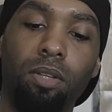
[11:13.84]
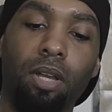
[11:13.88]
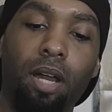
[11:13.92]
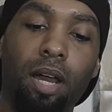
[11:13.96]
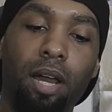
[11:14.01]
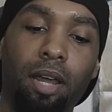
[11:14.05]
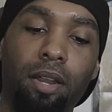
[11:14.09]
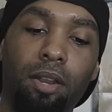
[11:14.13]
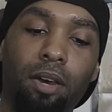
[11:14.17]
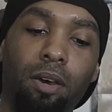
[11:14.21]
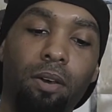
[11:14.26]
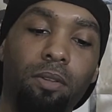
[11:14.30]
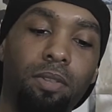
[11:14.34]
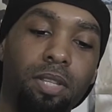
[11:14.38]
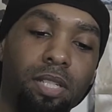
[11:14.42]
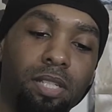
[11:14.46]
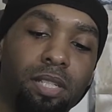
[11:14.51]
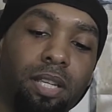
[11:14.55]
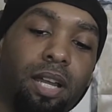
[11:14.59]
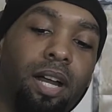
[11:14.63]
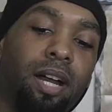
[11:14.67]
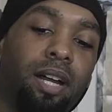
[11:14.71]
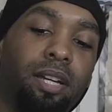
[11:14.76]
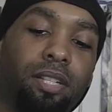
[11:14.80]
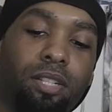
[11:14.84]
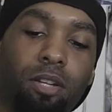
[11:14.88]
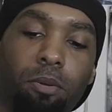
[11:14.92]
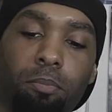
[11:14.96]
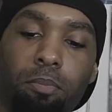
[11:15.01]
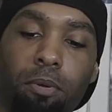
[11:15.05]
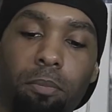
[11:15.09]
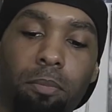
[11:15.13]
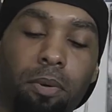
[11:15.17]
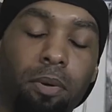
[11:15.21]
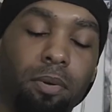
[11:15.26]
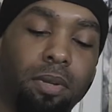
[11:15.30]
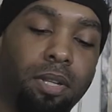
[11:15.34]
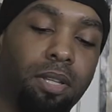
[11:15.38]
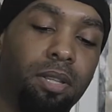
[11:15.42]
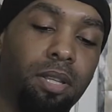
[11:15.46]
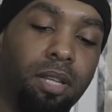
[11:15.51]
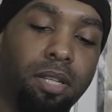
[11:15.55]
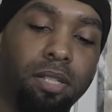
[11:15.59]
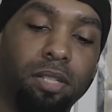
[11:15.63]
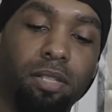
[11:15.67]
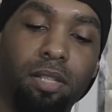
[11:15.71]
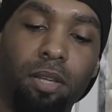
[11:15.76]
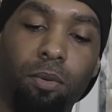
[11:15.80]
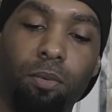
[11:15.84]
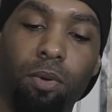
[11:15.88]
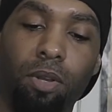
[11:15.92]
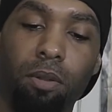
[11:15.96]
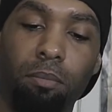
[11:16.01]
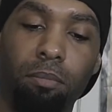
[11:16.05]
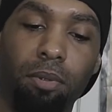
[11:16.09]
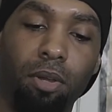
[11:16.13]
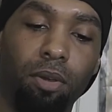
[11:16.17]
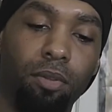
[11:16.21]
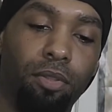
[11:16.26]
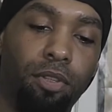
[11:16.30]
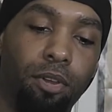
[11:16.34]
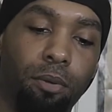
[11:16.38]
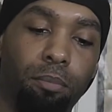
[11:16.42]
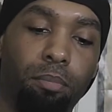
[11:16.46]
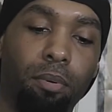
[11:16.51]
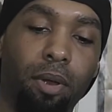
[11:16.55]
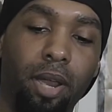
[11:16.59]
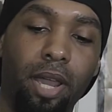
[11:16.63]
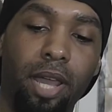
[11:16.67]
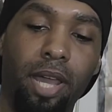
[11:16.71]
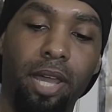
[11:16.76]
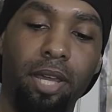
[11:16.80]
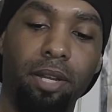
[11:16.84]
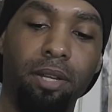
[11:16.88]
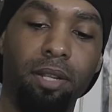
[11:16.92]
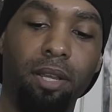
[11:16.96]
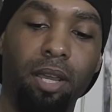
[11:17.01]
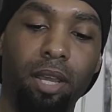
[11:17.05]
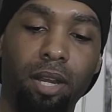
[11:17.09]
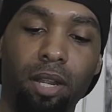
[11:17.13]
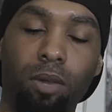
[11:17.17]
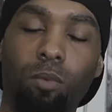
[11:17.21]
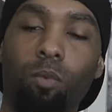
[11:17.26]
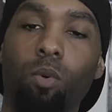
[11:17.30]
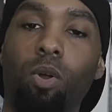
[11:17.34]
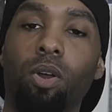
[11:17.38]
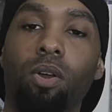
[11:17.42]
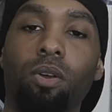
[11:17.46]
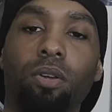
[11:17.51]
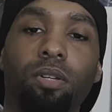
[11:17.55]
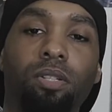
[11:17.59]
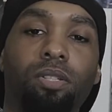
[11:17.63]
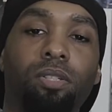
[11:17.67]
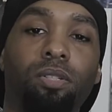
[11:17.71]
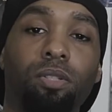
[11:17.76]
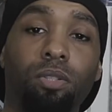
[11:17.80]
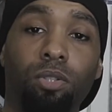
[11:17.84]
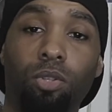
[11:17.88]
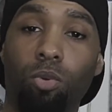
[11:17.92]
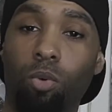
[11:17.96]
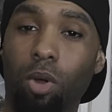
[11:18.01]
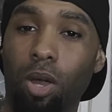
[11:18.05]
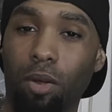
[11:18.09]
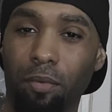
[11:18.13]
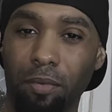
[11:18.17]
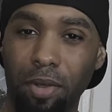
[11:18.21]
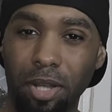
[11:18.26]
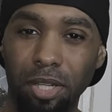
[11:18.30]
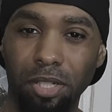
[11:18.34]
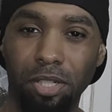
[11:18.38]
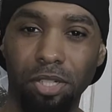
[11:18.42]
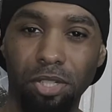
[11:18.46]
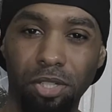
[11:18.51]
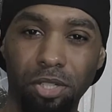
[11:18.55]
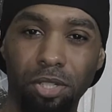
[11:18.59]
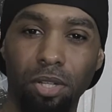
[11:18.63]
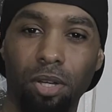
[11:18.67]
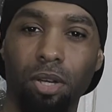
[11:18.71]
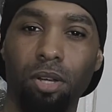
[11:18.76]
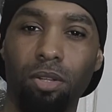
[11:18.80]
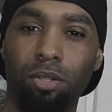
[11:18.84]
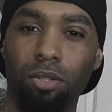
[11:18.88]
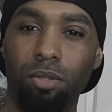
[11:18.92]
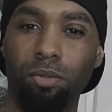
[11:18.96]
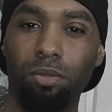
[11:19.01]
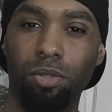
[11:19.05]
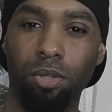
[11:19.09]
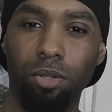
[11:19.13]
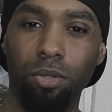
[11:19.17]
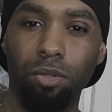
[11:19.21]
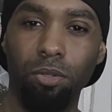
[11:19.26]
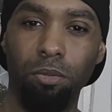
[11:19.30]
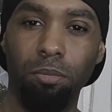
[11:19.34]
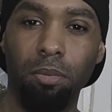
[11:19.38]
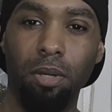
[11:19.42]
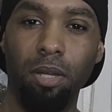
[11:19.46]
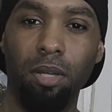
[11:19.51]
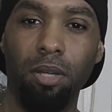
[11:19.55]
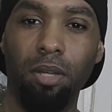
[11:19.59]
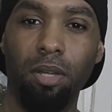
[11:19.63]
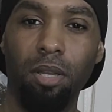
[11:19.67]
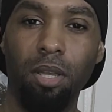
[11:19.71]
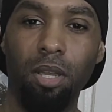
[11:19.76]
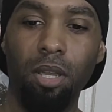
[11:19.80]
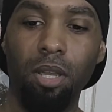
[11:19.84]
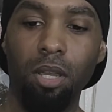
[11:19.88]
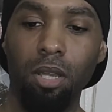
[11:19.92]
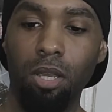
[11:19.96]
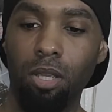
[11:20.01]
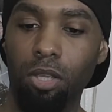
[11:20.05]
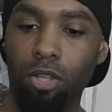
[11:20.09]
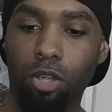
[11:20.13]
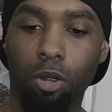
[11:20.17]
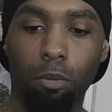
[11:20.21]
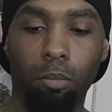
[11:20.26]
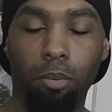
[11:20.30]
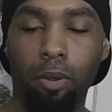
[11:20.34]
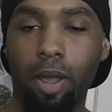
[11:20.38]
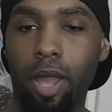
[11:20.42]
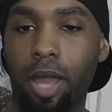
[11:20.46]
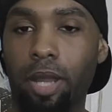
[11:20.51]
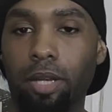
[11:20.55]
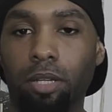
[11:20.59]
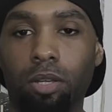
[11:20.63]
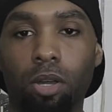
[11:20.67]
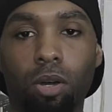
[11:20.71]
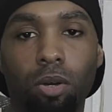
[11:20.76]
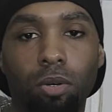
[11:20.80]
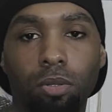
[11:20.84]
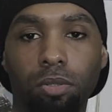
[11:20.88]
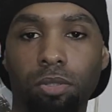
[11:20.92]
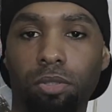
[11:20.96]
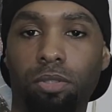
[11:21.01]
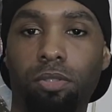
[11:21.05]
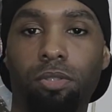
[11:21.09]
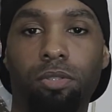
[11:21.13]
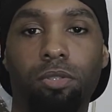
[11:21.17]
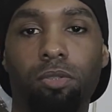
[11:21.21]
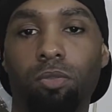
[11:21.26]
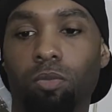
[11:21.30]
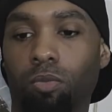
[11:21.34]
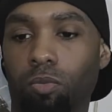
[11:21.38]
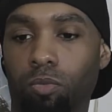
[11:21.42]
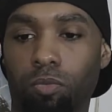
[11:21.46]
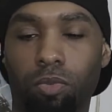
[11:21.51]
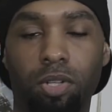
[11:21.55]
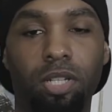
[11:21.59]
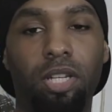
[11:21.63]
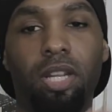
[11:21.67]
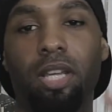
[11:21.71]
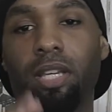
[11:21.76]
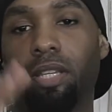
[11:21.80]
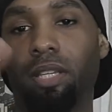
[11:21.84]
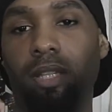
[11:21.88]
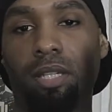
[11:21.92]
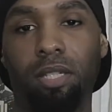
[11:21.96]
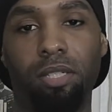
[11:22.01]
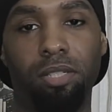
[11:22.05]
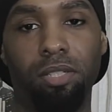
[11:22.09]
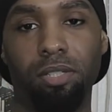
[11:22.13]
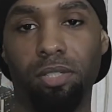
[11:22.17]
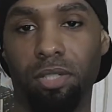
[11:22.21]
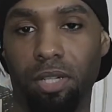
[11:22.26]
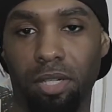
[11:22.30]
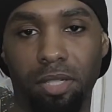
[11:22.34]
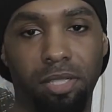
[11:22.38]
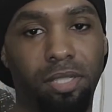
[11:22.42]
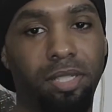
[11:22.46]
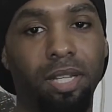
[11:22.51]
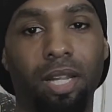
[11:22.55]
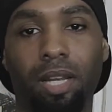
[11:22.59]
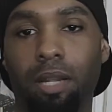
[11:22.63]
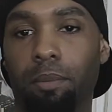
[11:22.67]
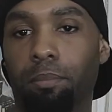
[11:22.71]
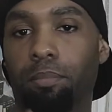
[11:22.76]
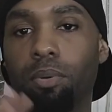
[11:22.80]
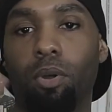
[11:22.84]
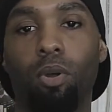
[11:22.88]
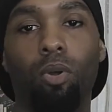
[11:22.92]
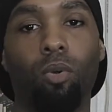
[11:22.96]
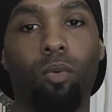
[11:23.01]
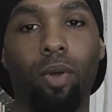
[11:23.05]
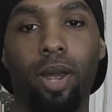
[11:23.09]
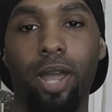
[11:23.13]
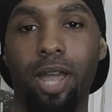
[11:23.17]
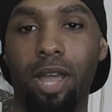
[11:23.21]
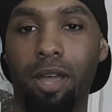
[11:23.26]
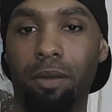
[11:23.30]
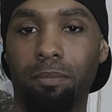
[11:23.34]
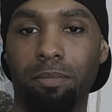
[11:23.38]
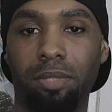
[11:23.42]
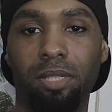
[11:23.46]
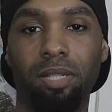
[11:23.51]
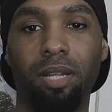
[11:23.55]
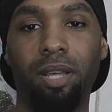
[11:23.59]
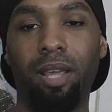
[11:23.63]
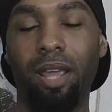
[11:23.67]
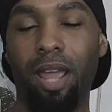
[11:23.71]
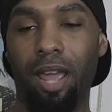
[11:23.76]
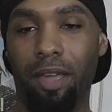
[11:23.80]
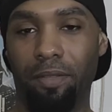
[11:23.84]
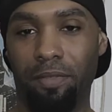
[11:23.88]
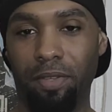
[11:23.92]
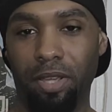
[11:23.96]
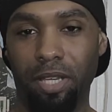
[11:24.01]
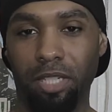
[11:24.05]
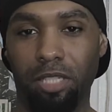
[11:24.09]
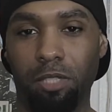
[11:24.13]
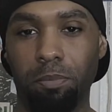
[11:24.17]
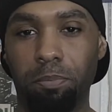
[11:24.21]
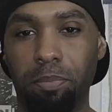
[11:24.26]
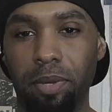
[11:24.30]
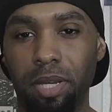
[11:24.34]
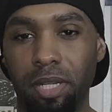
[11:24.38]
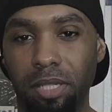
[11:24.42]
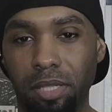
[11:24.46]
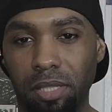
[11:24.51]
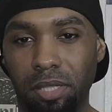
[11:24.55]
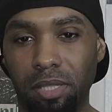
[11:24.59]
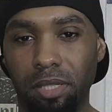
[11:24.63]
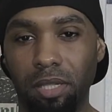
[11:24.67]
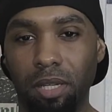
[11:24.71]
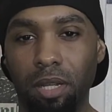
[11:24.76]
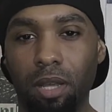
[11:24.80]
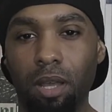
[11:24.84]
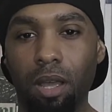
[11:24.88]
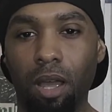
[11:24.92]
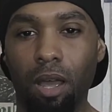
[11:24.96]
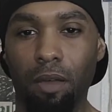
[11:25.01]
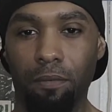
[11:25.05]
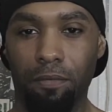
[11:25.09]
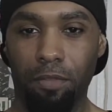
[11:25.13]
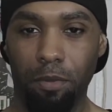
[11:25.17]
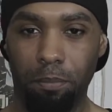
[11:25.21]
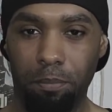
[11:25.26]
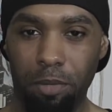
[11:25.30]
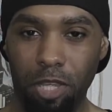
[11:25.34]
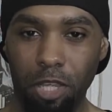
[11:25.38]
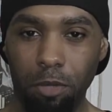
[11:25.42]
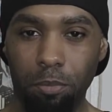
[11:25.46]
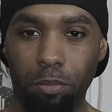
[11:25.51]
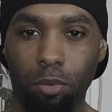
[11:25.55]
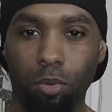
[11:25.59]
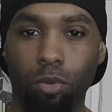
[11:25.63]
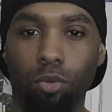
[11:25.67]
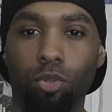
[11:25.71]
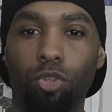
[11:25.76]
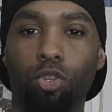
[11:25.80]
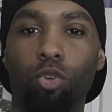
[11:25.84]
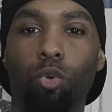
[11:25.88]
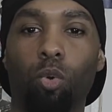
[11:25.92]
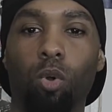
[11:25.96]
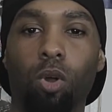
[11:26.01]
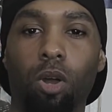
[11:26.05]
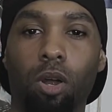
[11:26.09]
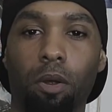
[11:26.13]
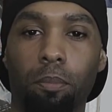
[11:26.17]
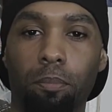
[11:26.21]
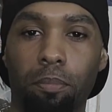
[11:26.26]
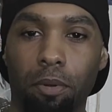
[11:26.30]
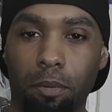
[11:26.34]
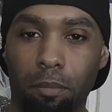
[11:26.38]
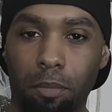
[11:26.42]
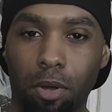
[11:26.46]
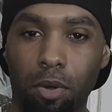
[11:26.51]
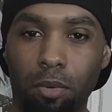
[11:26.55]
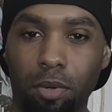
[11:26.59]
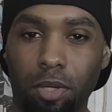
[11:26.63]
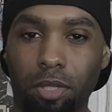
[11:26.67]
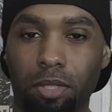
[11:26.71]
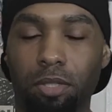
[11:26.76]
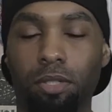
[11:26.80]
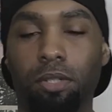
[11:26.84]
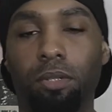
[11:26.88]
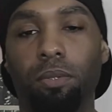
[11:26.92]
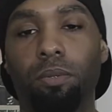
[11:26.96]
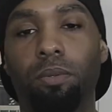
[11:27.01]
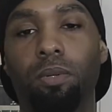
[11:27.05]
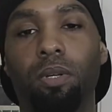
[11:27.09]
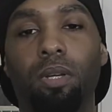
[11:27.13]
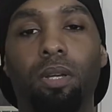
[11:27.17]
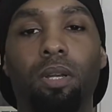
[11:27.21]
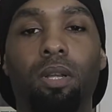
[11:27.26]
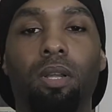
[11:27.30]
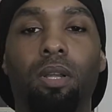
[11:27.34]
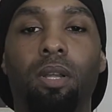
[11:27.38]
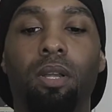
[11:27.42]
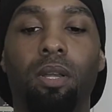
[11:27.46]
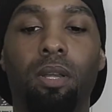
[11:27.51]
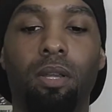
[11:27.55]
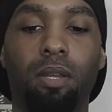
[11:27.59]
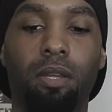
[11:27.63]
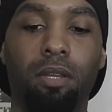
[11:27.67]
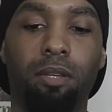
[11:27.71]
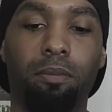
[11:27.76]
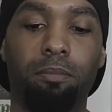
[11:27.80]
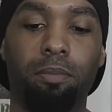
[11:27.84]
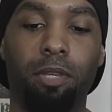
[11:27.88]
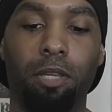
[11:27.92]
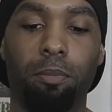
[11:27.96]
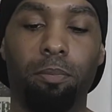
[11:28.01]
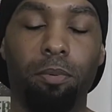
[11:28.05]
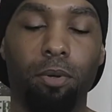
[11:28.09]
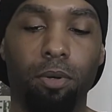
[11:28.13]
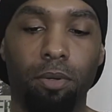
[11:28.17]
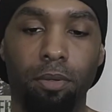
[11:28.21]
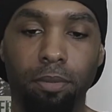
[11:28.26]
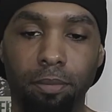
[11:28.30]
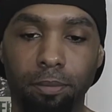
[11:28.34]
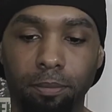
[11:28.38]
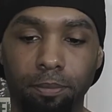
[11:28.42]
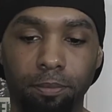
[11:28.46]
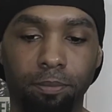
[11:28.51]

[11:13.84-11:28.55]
I know these guys are promoting this. They want to build their brand, and it works. You do outrageous shit on YouTube, your brand goes ridiculous. You start selling programs at the expense of the people you are promoting to. People,